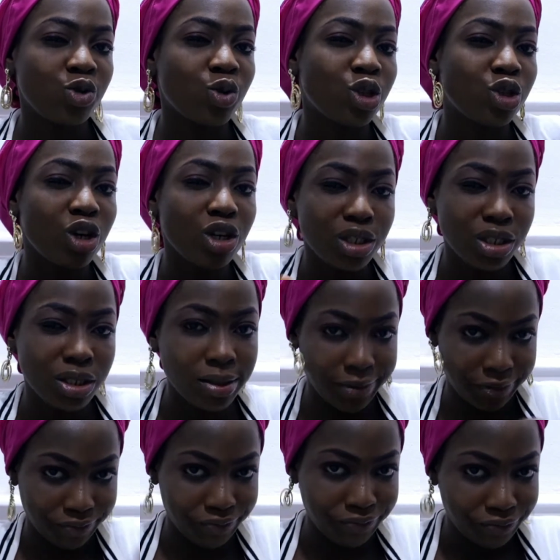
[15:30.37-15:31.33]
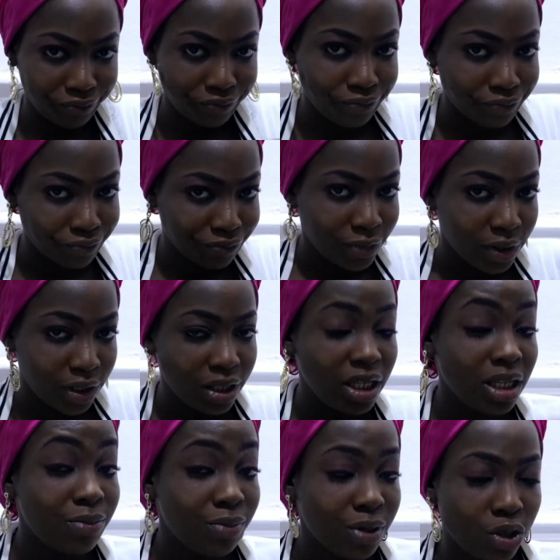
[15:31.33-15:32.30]
So just
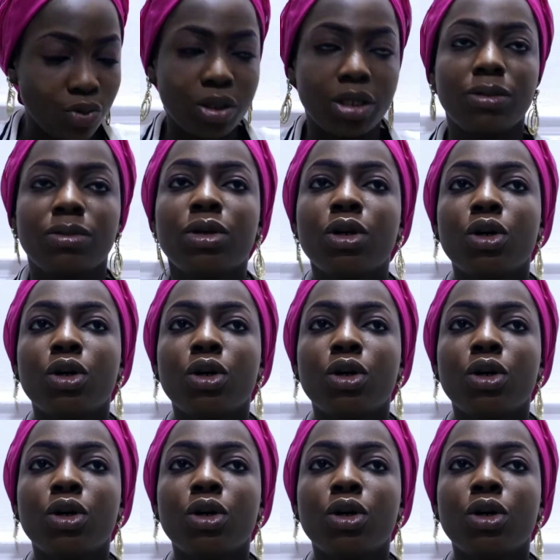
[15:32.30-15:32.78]
in between.